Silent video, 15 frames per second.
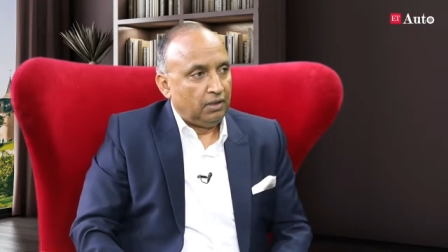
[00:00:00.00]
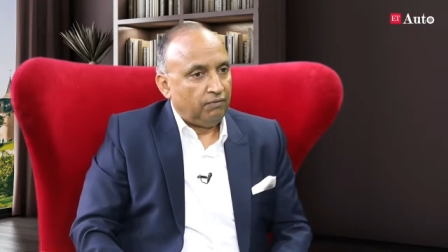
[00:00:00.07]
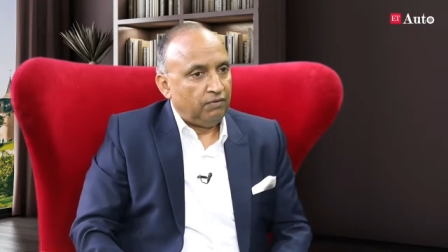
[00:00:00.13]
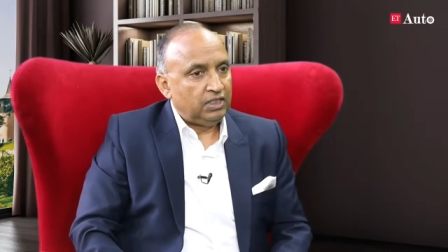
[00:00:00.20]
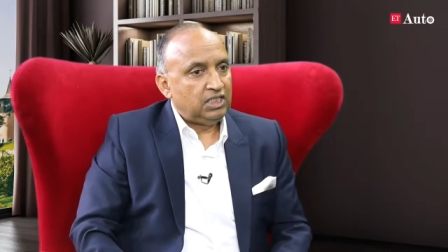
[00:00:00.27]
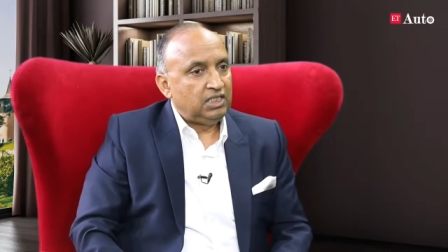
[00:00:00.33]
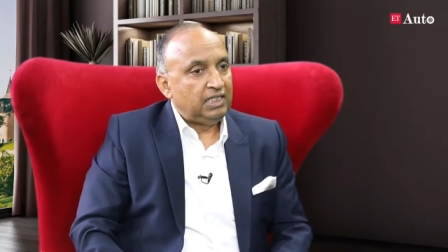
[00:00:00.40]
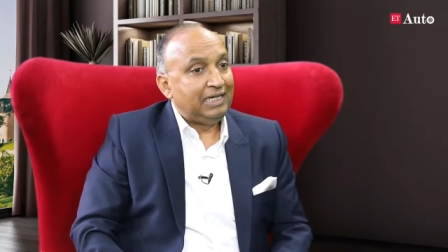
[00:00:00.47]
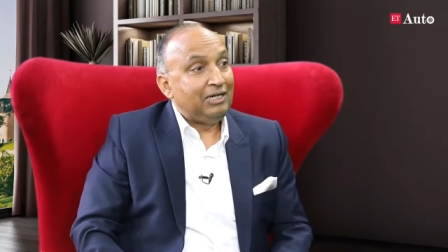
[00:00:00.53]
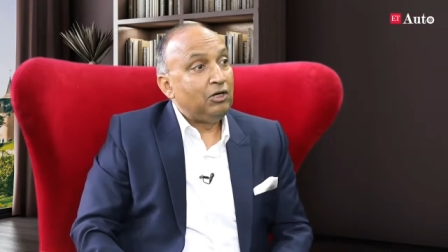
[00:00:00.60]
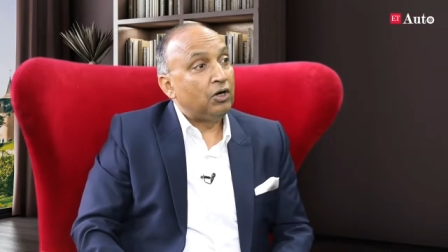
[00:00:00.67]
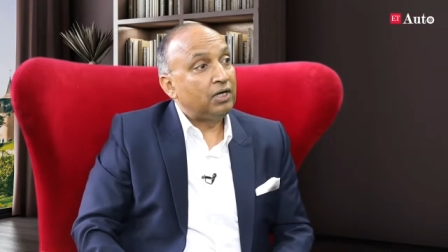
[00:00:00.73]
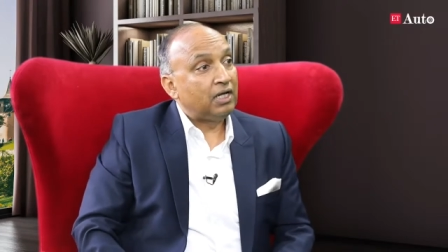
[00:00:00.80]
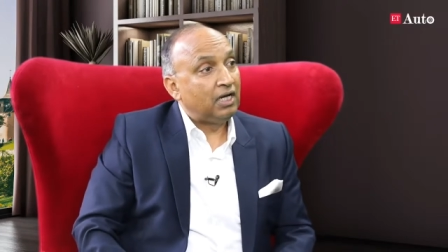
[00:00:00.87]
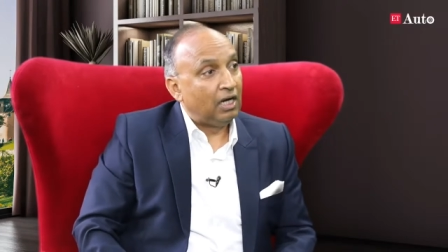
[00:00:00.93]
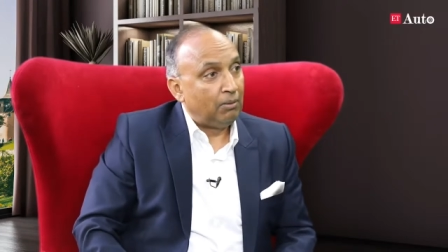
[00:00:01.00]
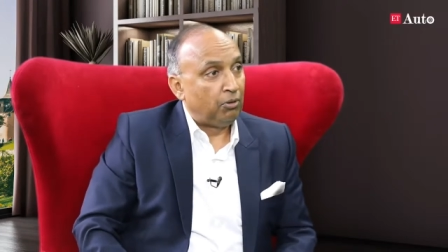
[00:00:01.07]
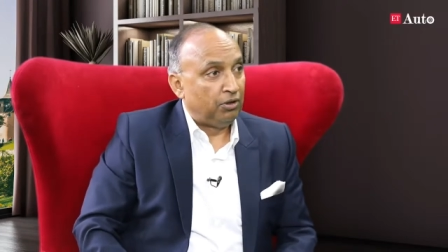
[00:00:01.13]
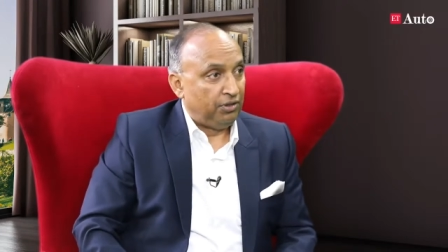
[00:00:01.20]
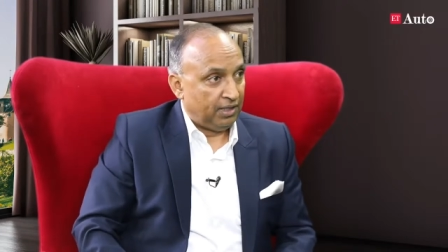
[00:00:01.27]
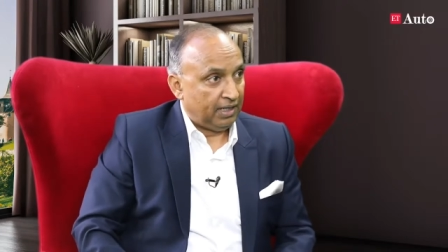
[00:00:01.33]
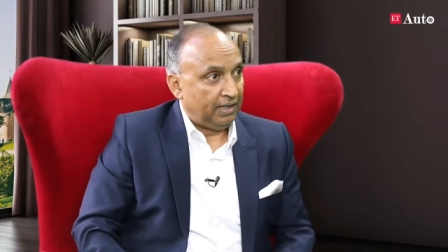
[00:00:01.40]
which did not come
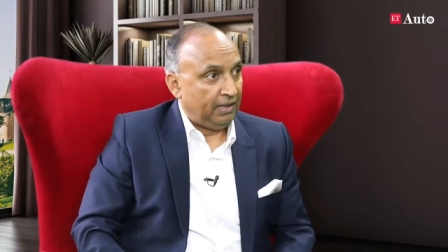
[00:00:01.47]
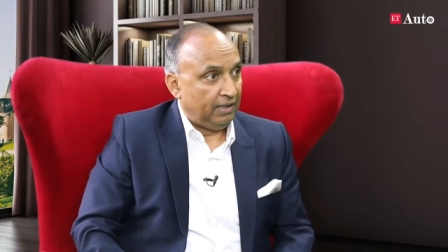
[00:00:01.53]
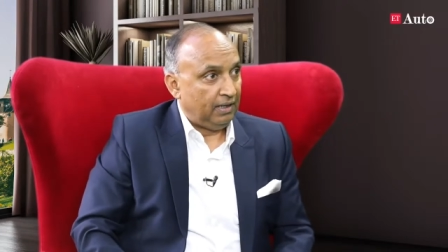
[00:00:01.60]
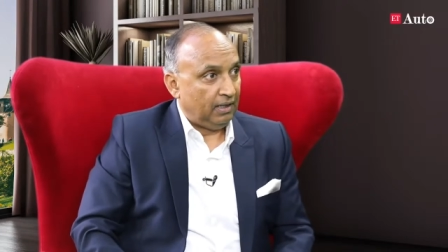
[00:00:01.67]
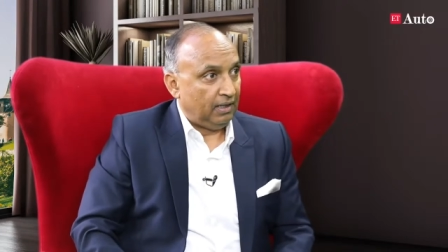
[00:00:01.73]
on that day.